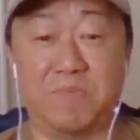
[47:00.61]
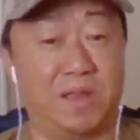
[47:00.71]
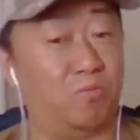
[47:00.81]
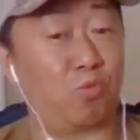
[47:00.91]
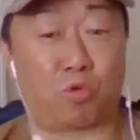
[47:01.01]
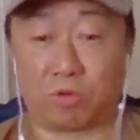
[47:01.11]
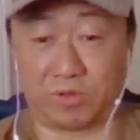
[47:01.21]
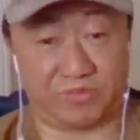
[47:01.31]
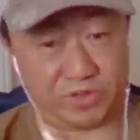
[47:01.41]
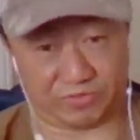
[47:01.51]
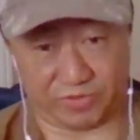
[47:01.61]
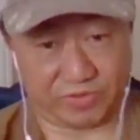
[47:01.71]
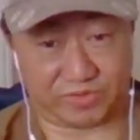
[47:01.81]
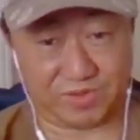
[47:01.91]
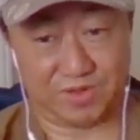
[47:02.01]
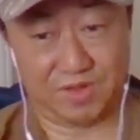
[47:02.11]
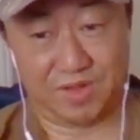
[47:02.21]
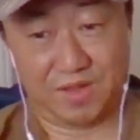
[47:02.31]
it made world of a difference.